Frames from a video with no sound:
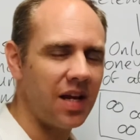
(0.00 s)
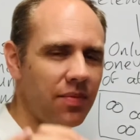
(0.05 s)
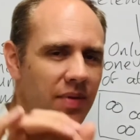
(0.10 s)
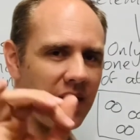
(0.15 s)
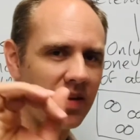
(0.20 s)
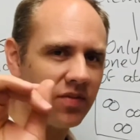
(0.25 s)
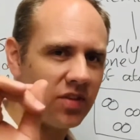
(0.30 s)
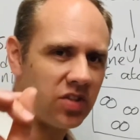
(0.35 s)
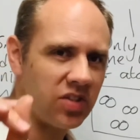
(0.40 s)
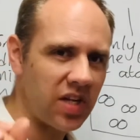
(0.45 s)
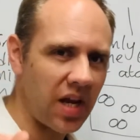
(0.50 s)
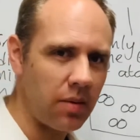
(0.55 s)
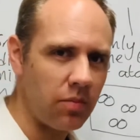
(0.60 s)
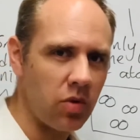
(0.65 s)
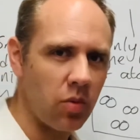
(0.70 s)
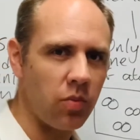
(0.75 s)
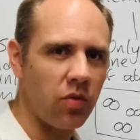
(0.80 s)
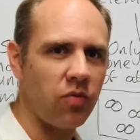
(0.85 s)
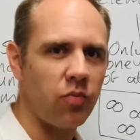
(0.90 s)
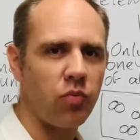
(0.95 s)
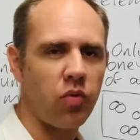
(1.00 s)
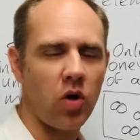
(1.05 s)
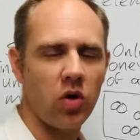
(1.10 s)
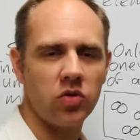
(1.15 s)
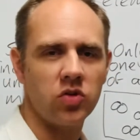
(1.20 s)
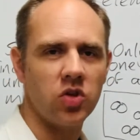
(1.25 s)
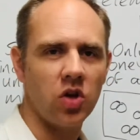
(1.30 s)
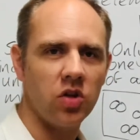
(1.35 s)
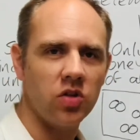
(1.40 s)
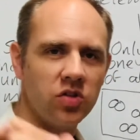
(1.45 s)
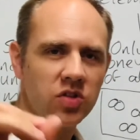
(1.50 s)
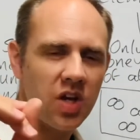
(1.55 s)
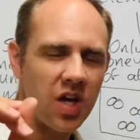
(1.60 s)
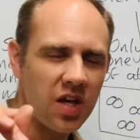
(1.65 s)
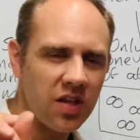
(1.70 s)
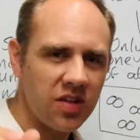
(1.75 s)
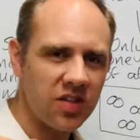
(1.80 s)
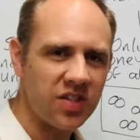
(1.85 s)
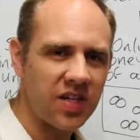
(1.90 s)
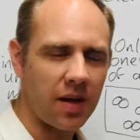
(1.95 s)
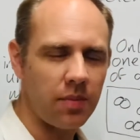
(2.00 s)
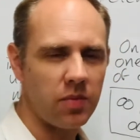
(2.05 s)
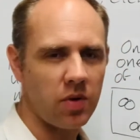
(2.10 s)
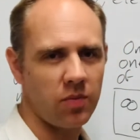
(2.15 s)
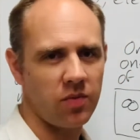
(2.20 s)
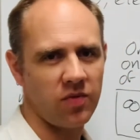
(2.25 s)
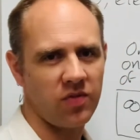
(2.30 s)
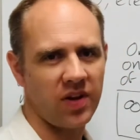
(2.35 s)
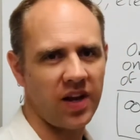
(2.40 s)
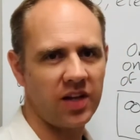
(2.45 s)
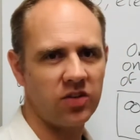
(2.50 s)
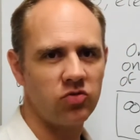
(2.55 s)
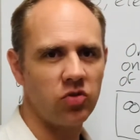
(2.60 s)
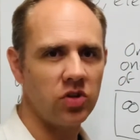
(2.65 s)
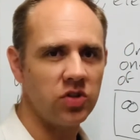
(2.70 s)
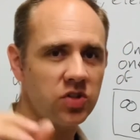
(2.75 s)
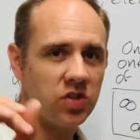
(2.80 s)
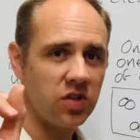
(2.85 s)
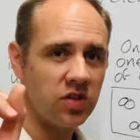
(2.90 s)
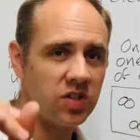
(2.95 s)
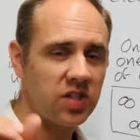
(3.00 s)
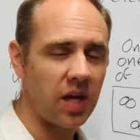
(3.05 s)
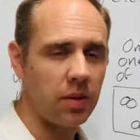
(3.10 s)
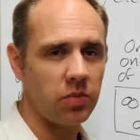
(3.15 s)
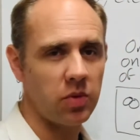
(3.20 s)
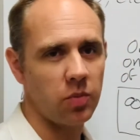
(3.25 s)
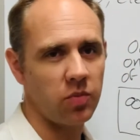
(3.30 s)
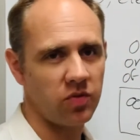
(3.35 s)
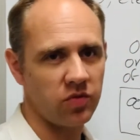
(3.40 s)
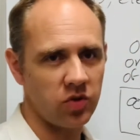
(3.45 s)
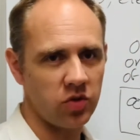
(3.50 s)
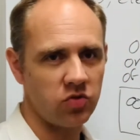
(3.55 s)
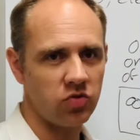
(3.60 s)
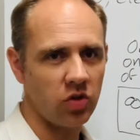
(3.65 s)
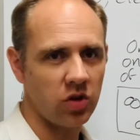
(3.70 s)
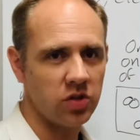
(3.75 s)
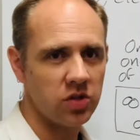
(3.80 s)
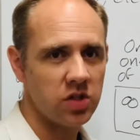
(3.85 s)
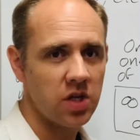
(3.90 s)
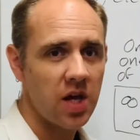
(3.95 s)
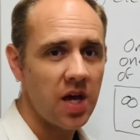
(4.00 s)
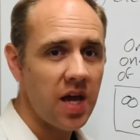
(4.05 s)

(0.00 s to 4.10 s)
They have the same number of protons, the same number of electrons, and the same number of neutrons.